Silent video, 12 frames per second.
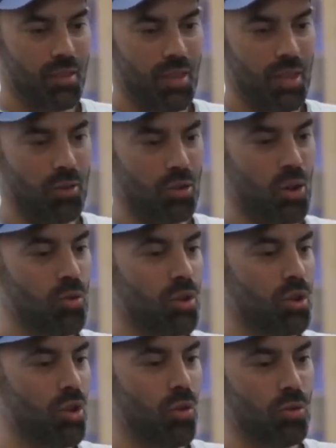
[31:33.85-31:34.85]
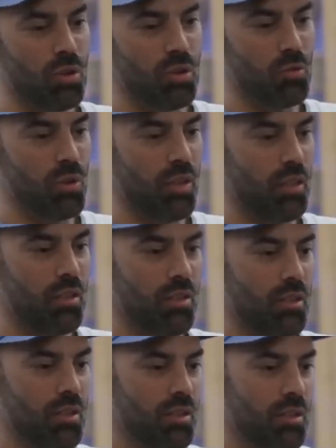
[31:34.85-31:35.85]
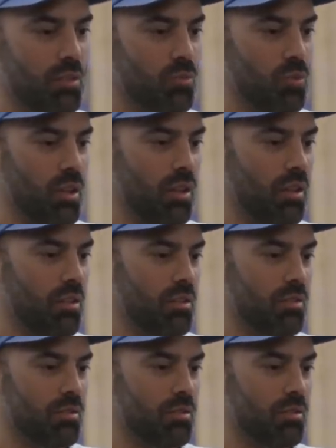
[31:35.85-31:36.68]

I don't know, Coca Cola with, with